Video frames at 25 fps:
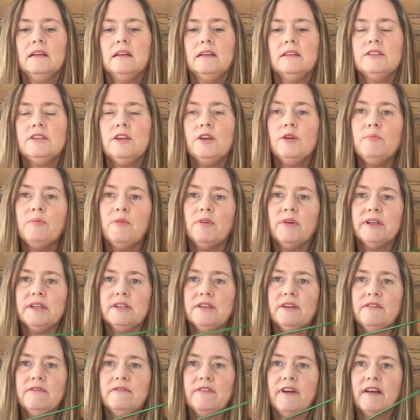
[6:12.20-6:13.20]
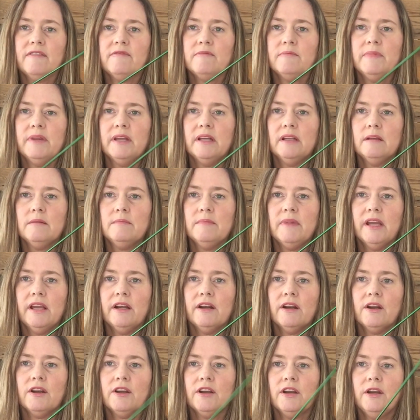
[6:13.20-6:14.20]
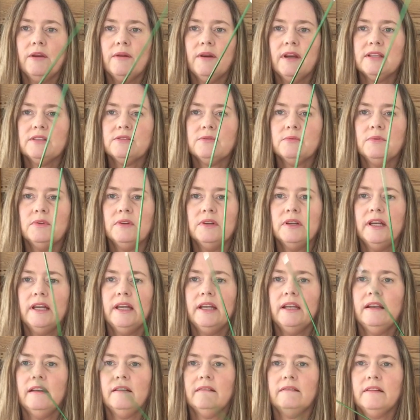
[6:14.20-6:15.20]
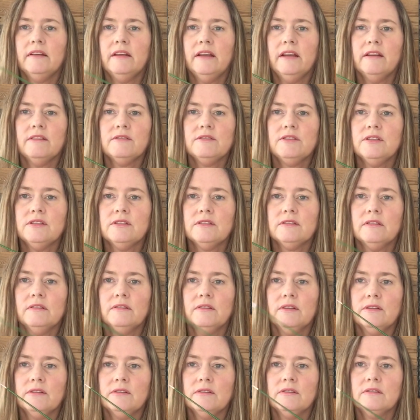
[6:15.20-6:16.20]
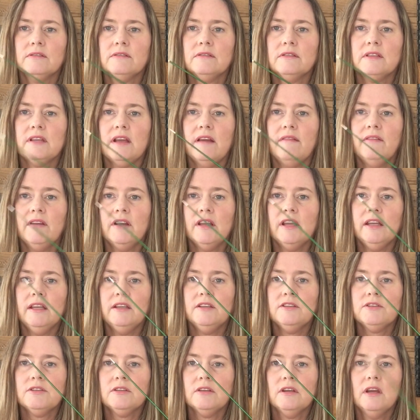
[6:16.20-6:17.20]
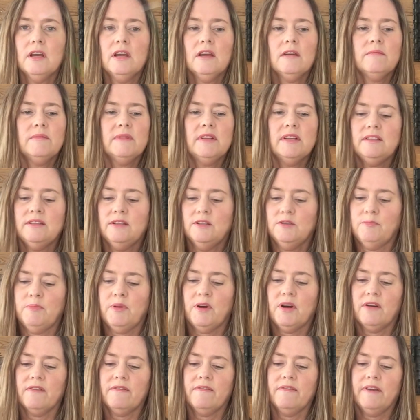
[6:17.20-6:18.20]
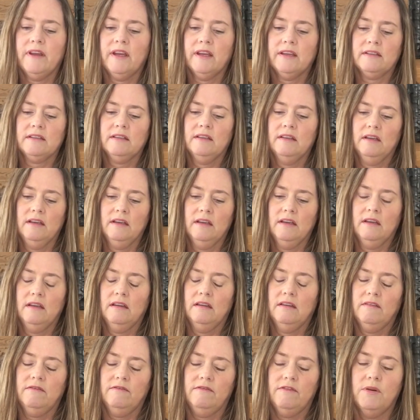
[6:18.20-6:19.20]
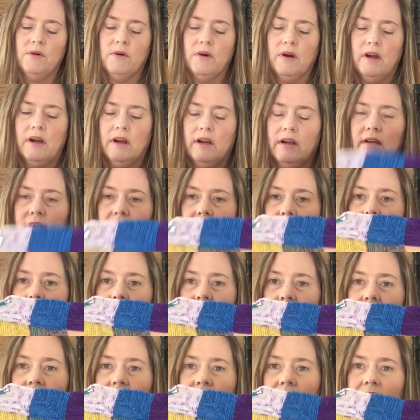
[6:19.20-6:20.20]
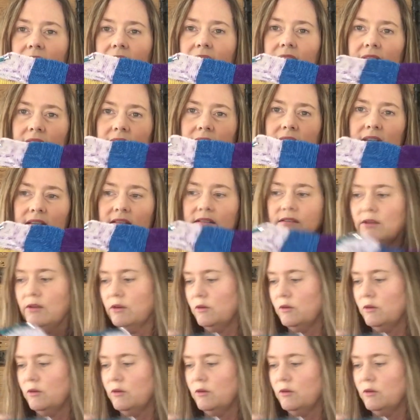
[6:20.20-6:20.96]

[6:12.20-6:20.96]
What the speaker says: 2.25 millimeter US 1, you know, just the little 7-inch. This is perfect for knitting this little